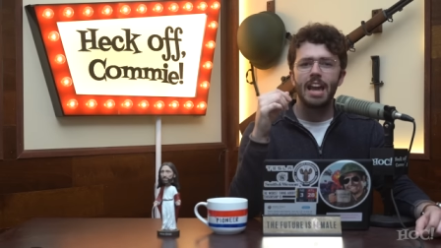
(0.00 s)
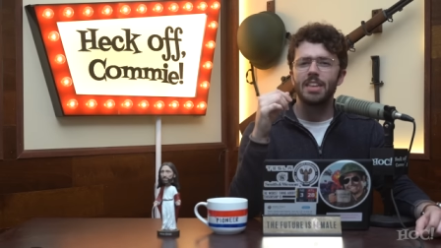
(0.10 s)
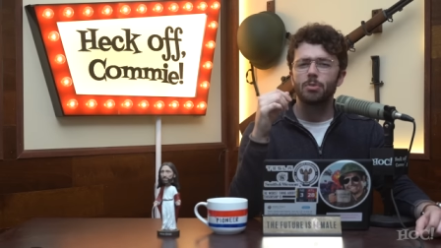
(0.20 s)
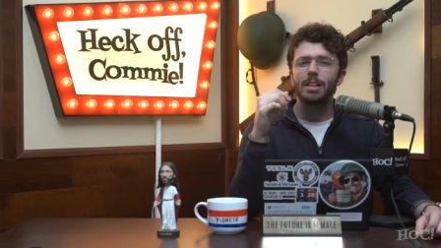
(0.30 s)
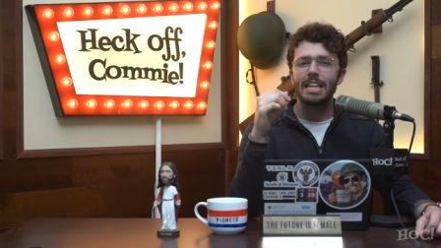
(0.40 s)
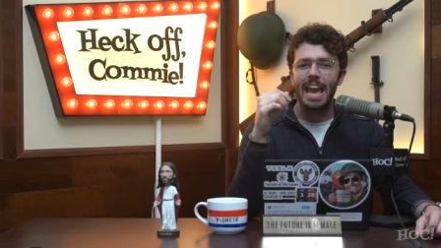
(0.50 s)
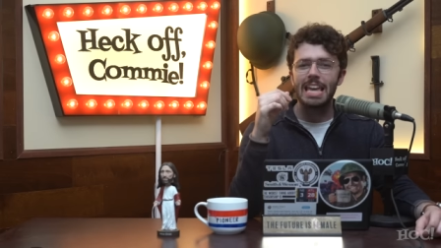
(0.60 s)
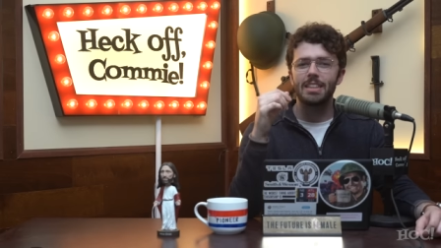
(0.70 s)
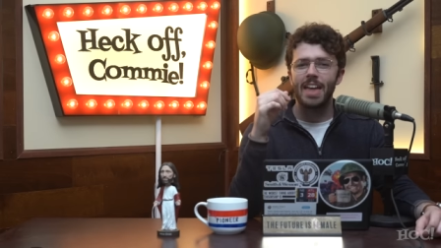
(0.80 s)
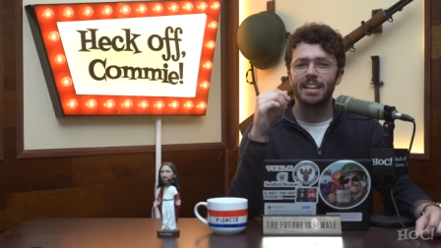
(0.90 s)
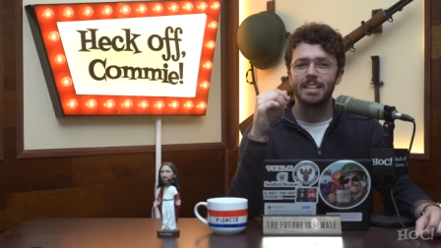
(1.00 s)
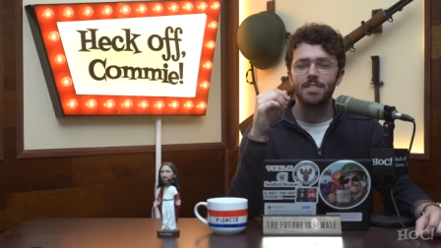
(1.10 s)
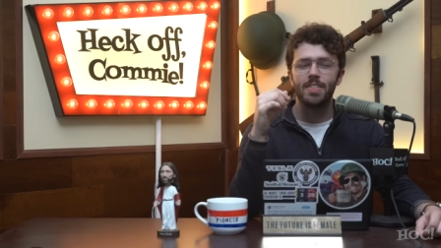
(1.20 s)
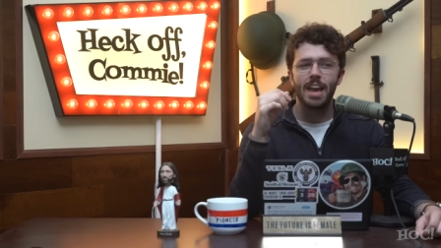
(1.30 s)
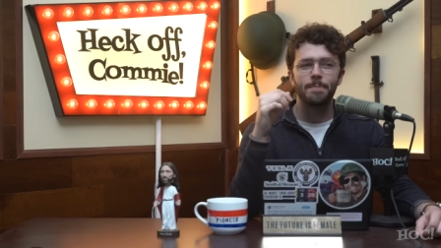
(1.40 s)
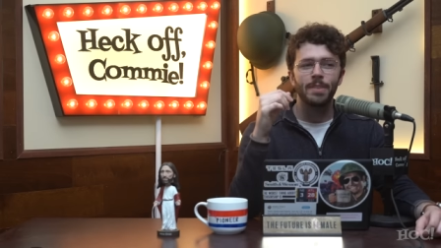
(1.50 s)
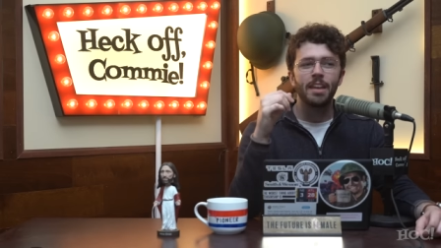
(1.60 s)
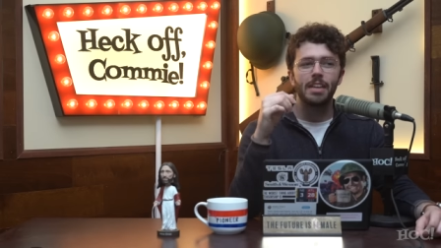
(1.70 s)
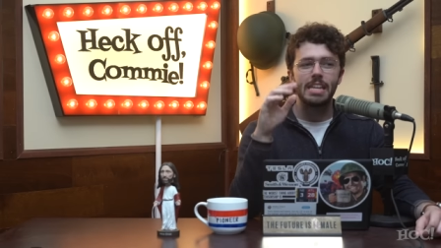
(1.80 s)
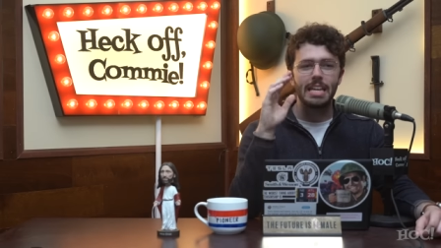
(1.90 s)
And they really hated that, didn't they?
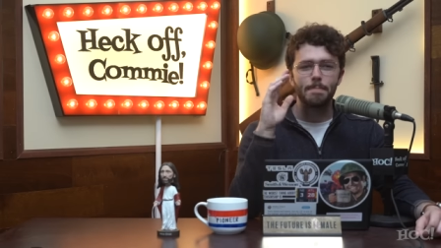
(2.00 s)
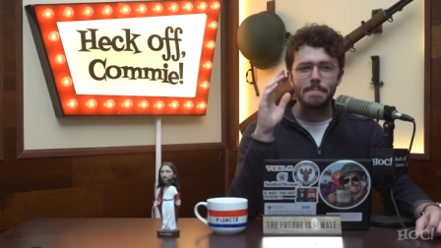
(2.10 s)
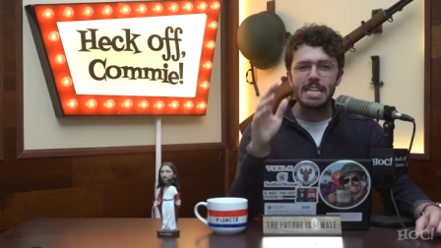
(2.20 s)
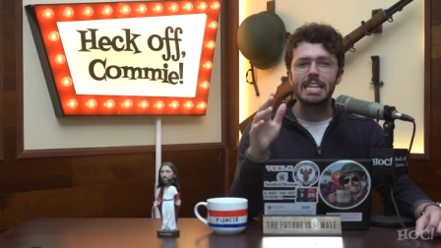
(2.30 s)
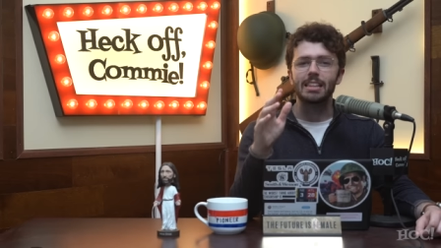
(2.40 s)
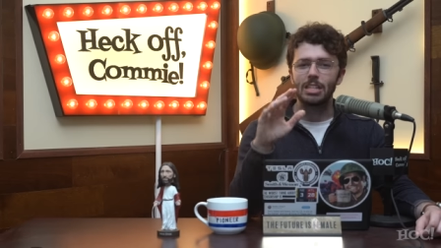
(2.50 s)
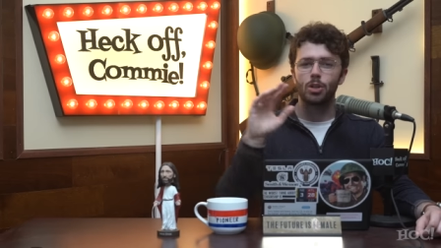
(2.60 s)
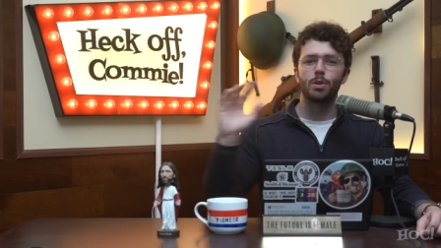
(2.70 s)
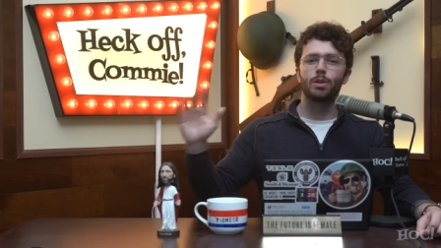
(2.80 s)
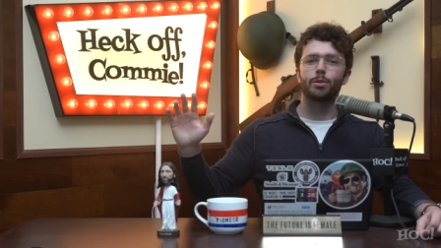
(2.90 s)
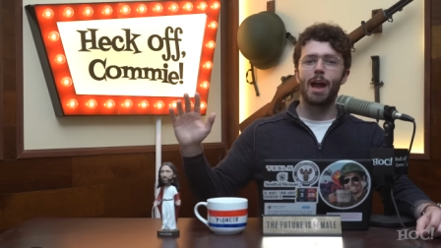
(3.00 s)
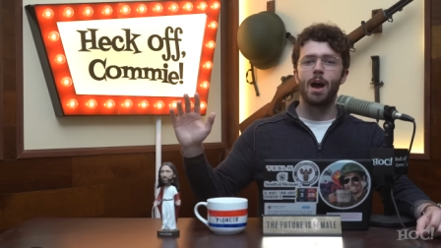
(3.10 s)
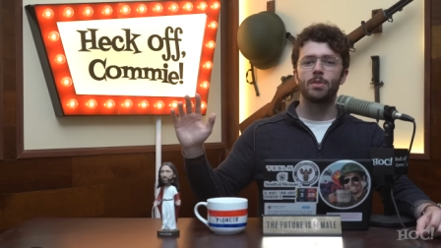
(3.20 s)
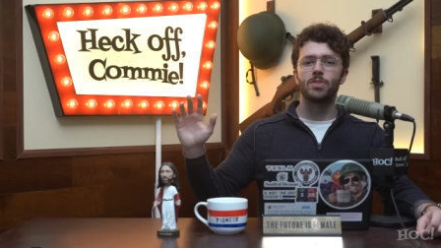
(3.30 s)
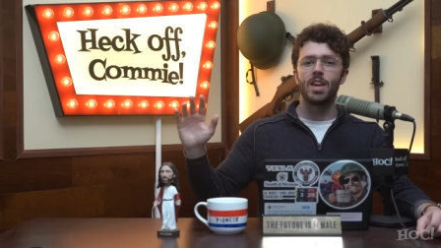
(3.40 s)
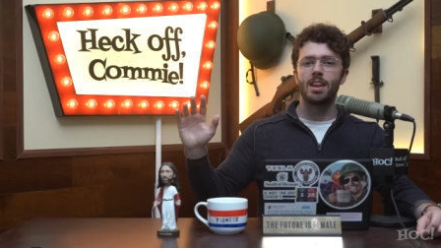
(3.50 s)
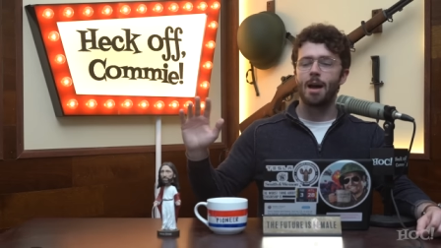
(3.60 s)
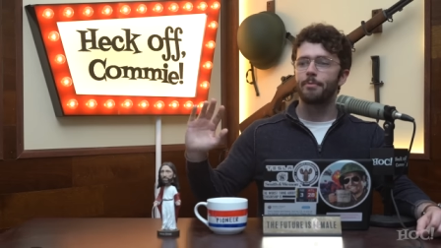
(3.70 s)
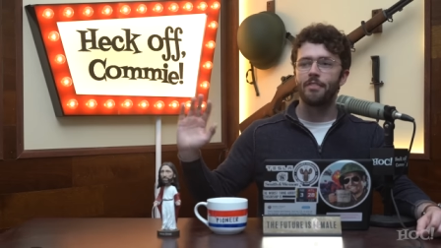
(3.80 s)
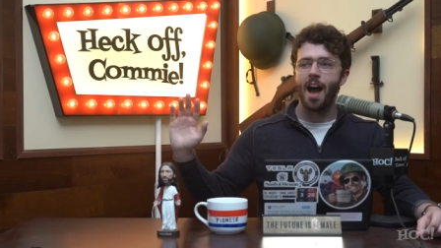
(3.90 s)
That he immediately turned to the crowd and said,
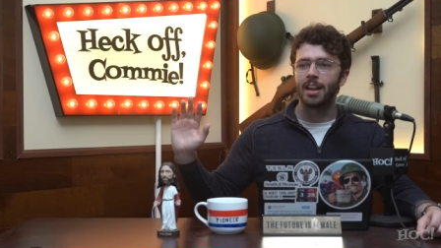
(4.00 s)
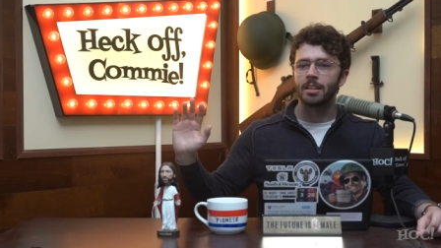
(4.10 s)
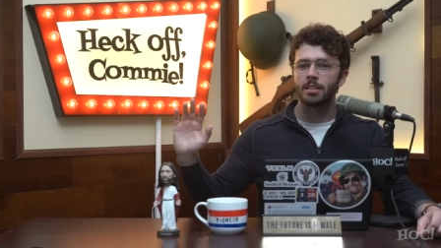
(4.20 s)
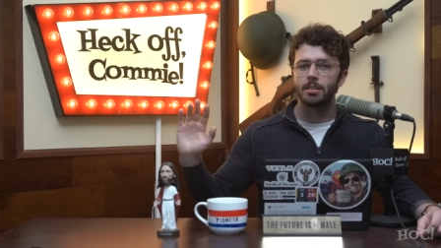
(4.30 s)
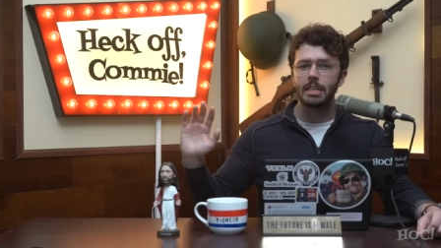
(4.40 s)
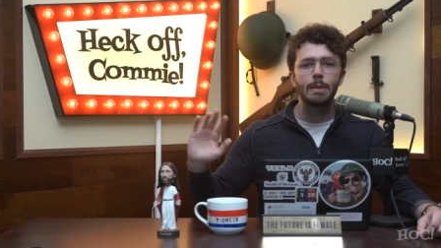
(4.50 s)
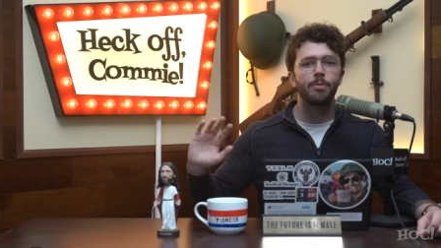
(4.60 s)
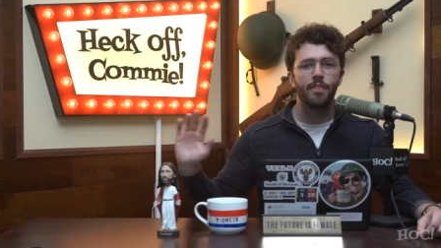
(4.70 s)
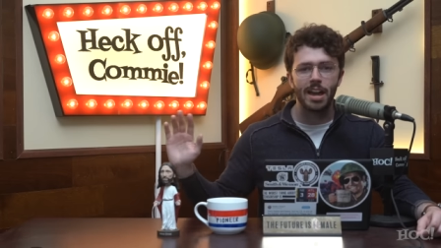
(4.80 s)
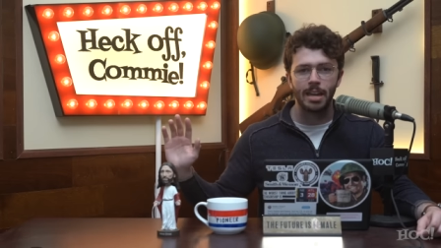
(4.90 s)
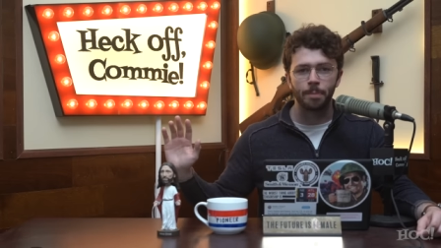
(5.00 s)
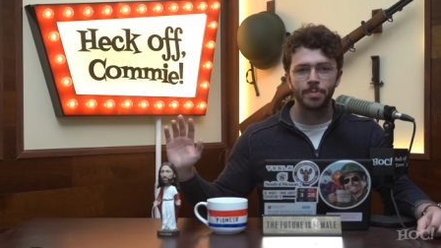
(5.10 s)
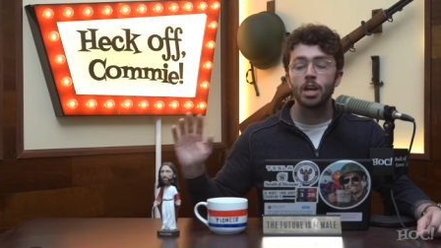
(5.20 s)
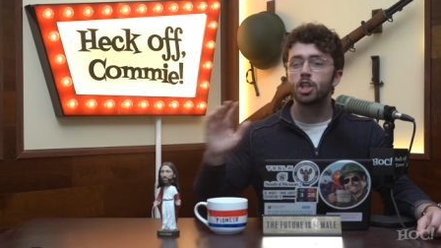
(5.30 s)
I'm fine, keep fighting.